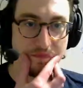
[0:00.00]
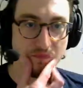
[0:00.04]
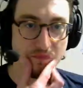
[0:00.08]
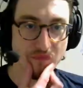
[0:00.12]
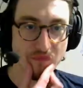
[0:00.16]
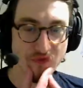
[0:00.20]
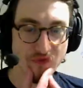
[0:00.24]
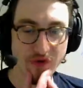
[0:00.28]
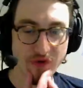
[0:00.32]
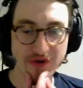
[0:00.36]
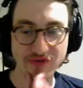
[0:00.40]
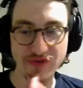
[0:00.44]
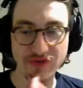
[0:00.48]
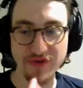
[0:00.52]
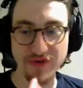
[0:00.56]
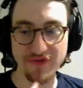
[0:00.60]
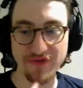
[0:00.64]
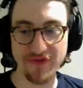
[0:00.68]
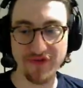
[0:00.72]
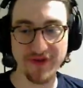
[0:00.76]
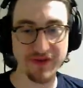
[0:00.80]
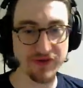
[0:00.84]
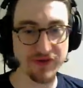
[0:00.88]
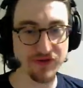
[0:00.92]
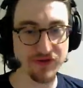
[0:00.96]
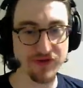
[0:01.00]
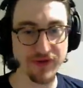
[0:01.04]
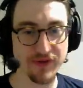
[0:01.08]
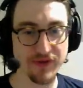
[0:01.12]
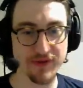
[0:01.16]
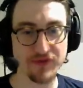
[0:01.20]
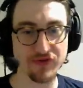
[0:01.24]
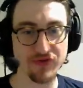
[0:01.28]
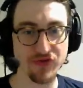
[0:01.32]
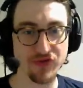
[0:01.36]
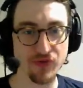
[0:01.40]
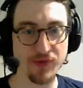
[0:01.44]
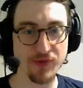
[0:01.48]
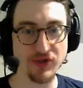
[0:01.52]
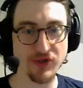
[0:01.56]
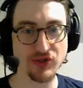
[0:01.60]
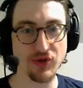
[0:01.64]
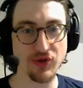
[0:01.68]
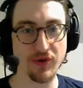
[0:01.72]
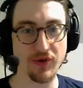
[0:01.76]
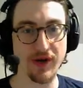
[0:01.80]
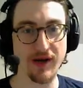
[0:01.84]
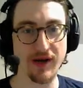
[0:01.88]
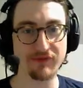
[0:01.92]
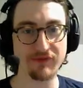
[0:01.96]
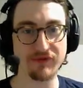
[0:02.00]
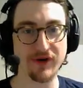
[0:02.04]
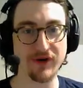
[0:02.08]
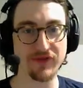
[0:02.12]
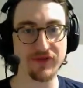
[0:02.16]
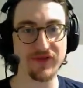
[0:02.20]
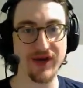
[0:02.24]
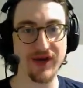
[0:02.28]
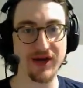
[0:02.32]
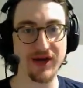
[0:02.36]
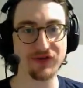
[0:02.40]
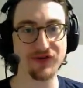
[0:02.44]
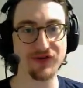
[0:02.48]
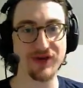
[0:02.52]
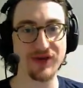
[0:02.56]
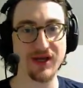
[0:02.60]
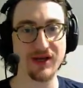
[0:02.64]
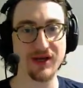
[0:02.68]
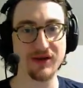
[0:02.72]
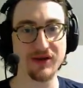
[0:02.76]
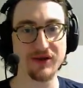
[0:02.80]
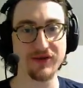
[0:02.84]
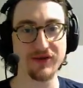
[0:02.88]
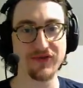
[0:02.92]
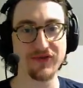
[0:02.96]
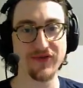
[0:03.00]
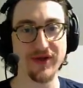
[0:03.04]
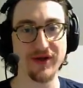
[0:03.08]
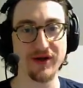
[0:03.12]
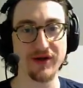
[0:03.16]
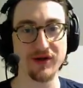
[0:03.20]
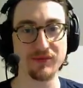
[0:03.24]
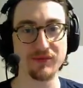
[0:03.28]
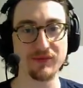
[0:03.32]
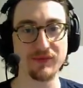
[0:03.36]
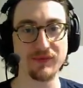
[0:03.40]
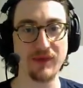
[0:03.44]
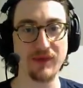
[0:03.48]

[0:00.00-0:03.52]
So as you can see, there's too much going on for us to actually get a good setup.